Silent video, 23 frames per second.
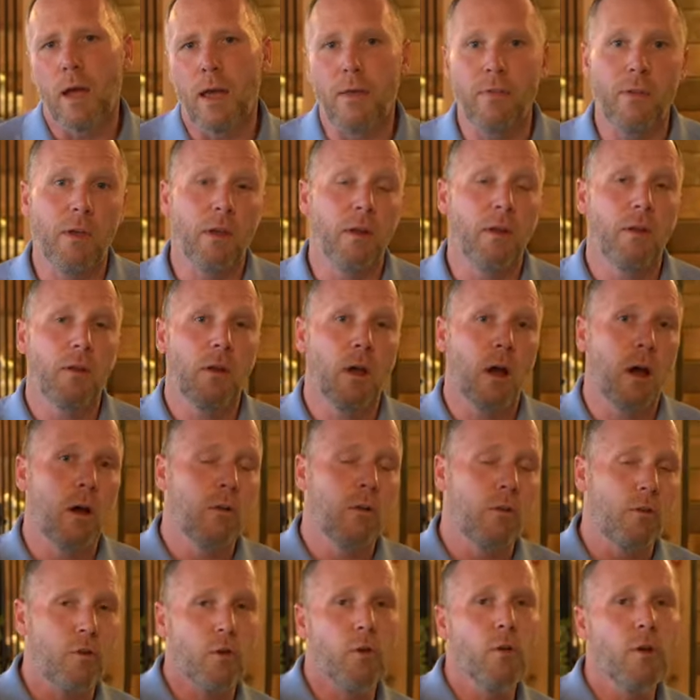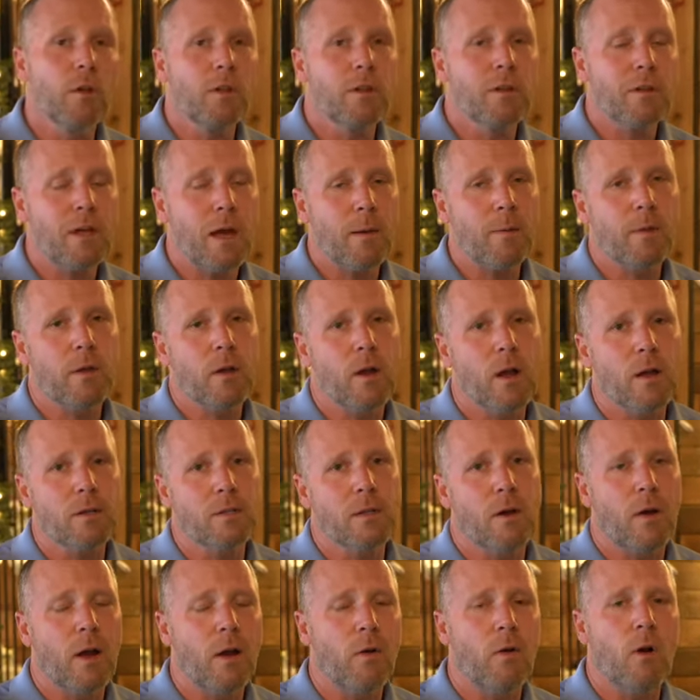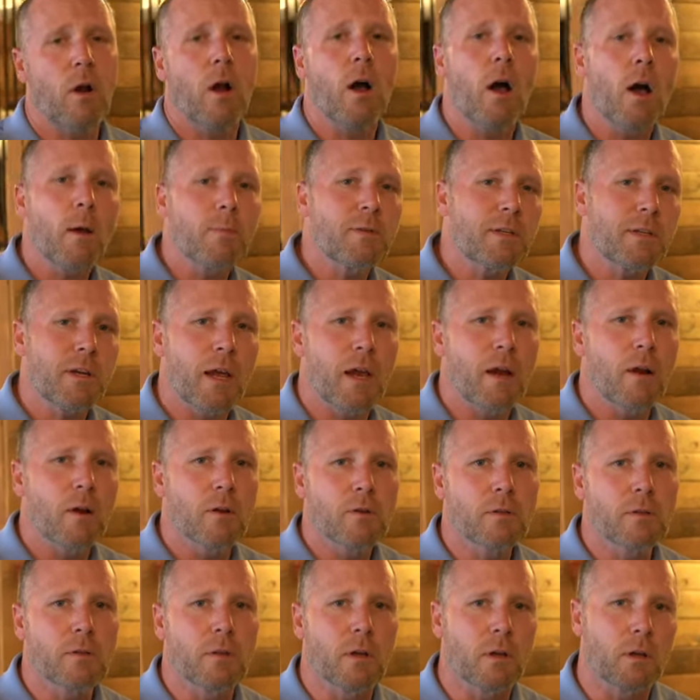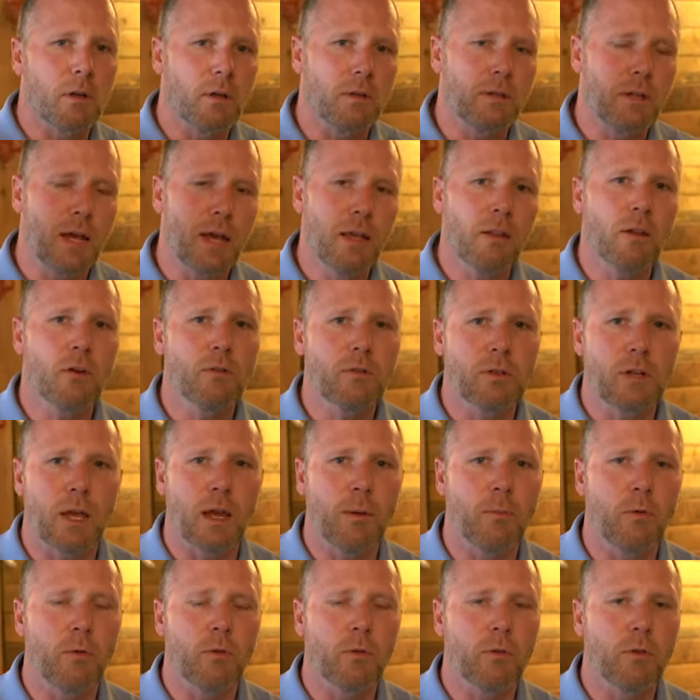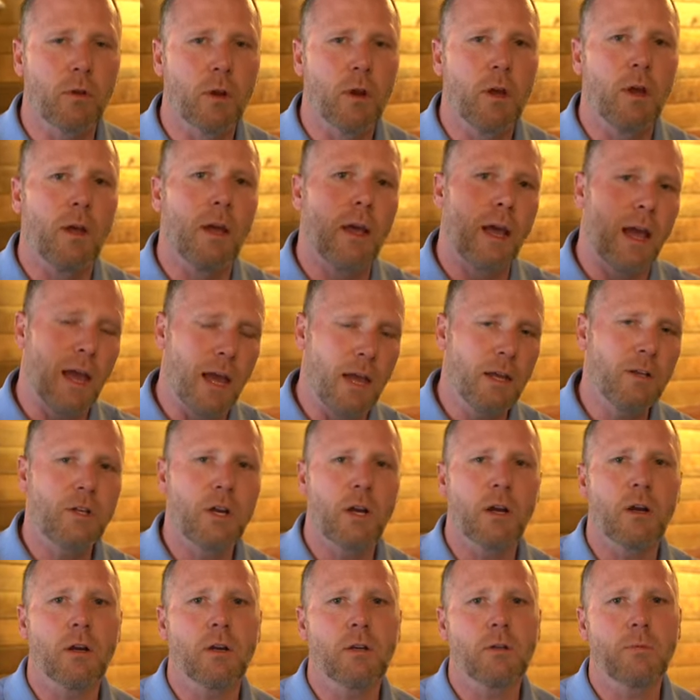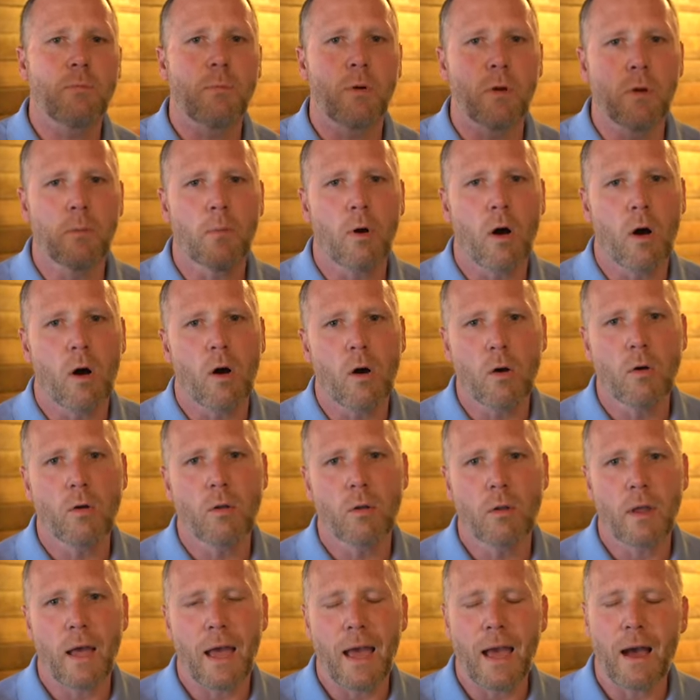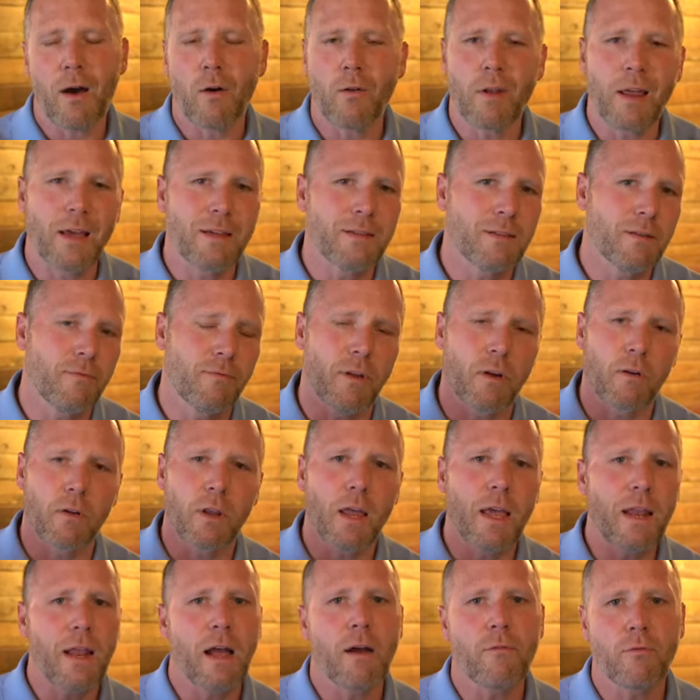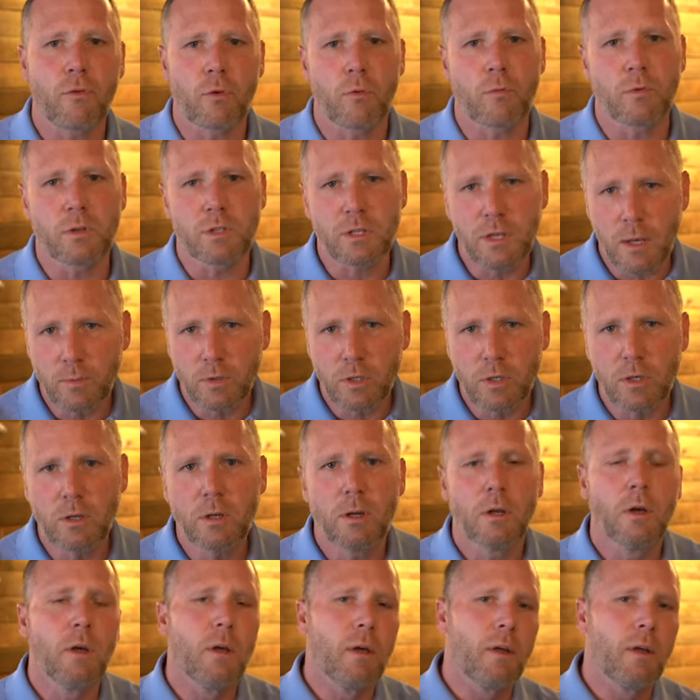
and then during the time of the cocktail hour, upstairs, they're gonna take those tables and chairs, put them all out as if they're laid out for a reception,